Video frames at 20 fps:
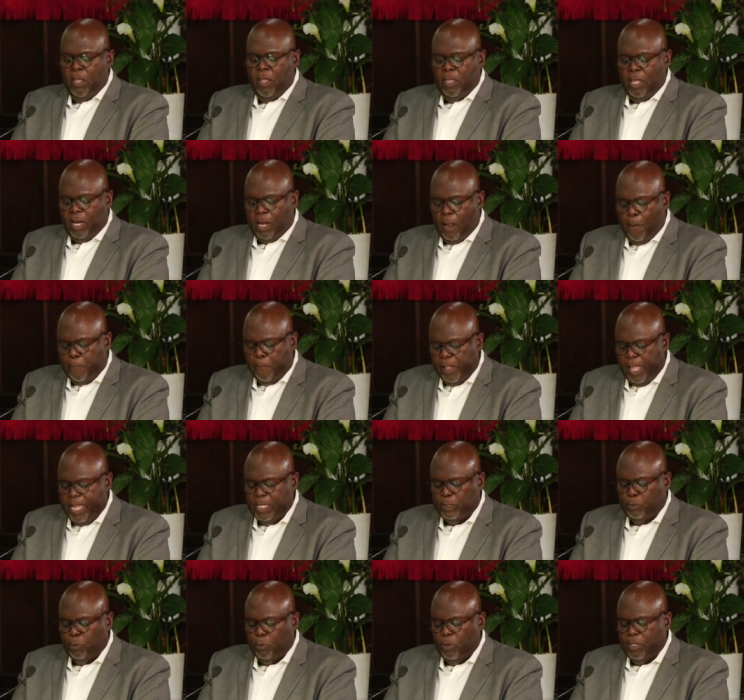Their
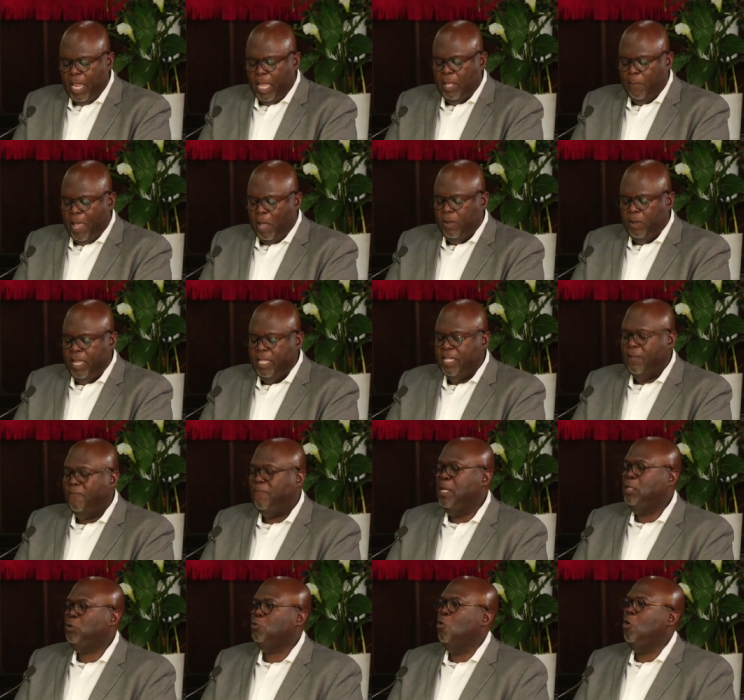complaints were not about
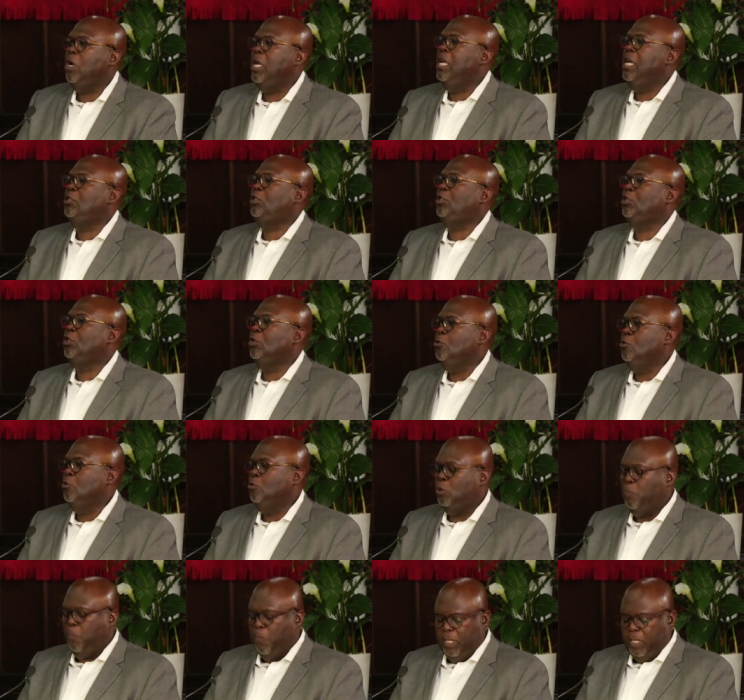individual
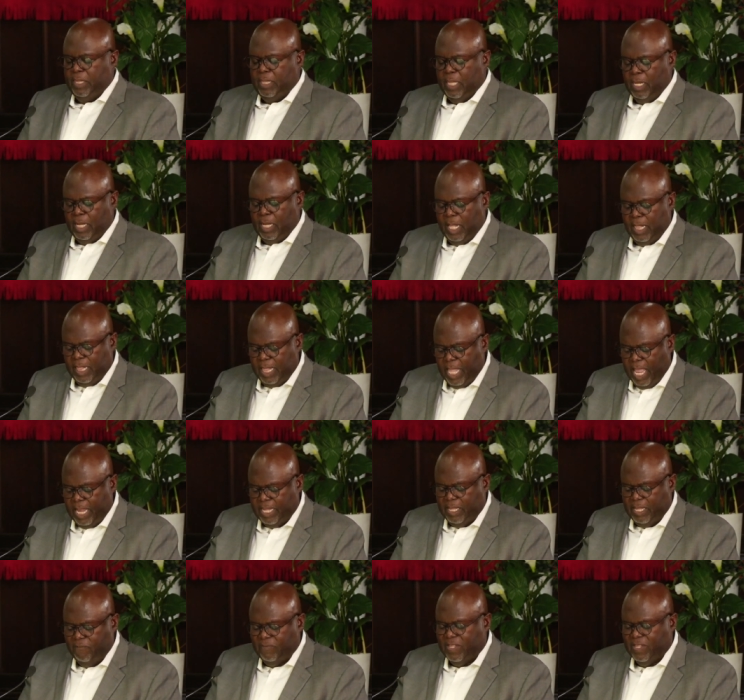issues, but the collective